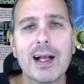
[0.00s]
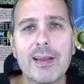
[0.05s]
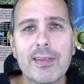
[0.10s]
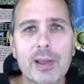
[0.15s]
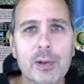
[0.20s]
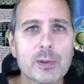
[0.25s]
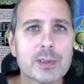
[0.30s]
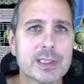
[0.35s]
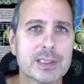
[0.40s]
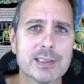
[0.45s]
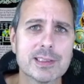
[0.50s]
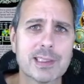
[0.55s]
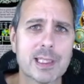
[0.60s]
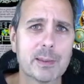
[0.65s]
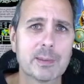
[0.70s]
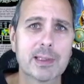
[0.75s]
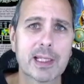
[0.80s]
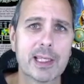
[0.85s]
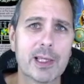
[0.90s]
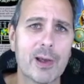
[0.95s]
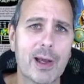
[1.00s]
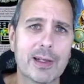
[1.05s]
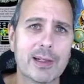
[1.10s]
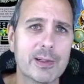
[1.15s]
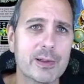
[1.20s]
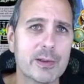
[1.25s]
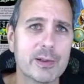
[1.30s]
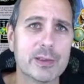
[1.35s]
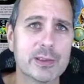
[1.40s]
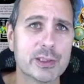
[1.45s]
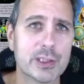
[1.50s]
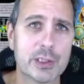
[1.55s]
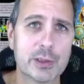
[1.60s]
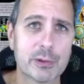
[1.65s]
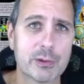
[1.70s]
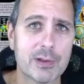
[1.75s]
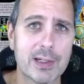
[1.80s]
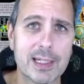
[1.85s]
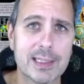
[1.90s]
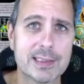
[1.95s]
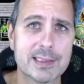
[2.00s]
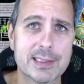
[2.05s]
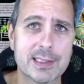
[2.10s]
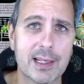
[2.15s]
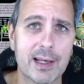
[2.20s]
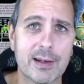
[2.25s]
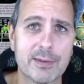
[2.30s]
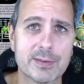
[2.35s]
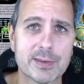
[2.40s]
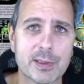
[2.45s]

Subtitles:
There were still things like you had to do your general ed stuff,